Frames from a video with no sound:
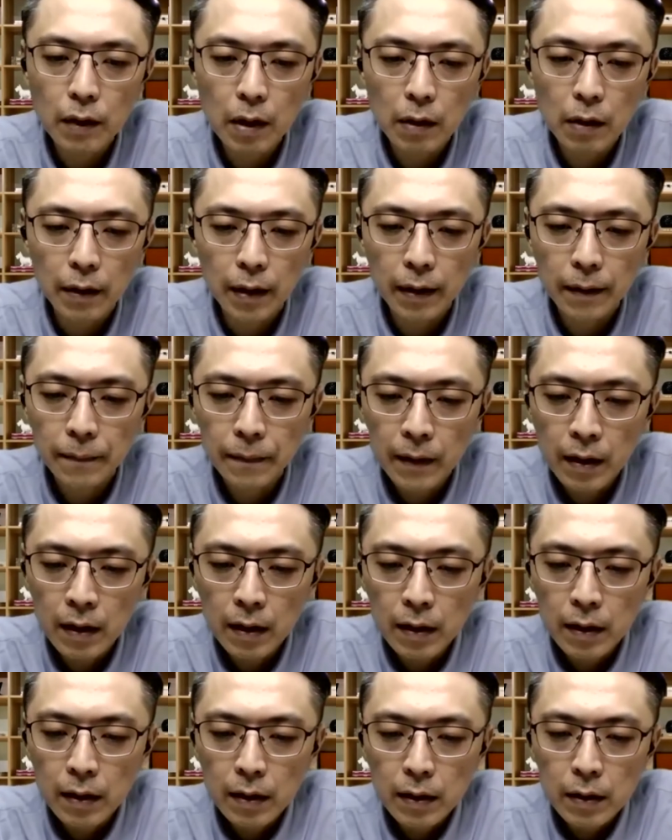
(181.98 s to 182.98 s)
right?
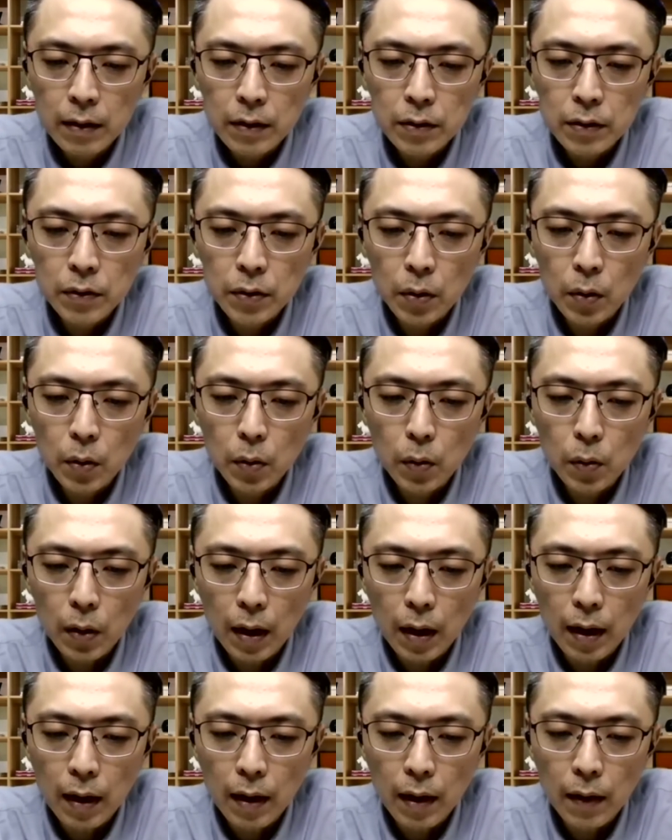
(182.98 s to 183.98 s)

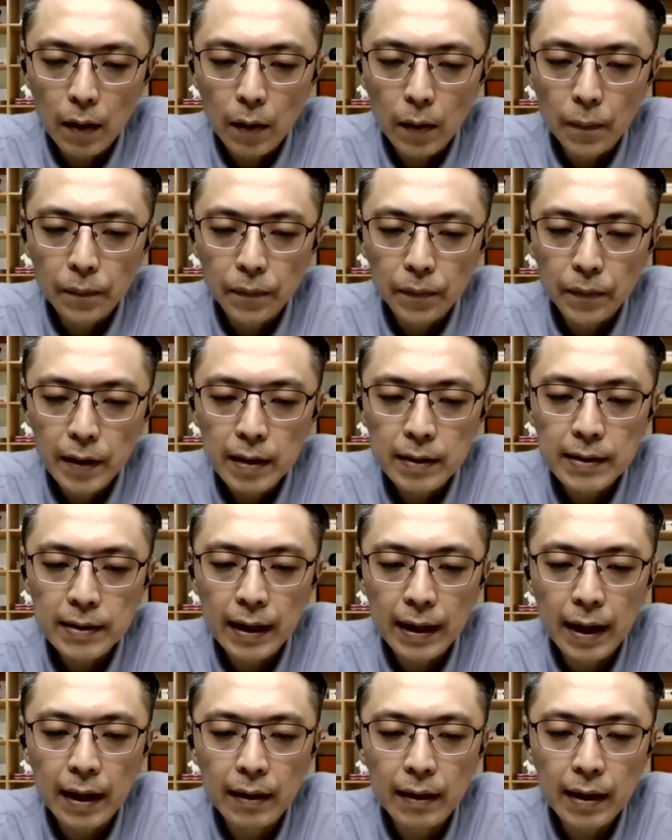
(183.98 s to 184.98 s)
So the
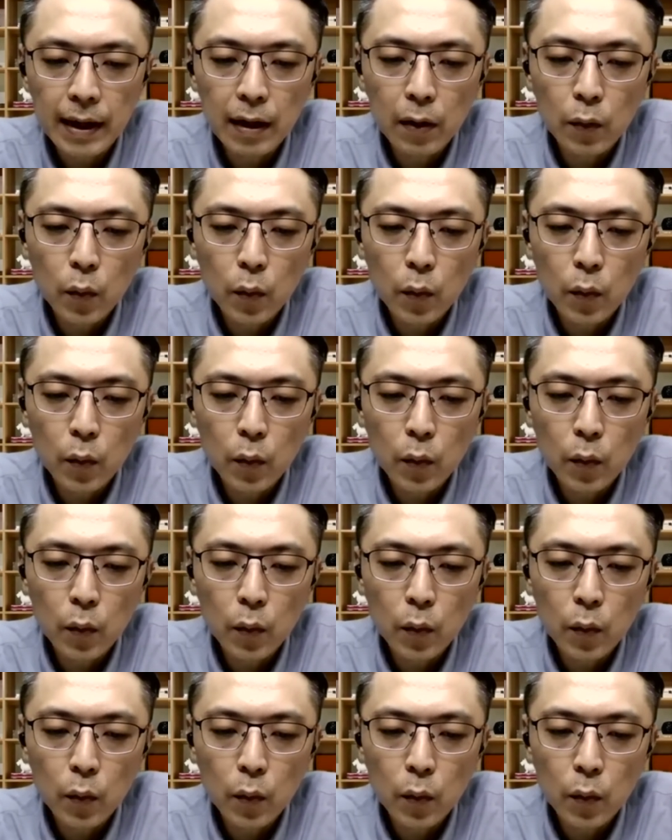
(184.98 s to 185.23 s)
second thing,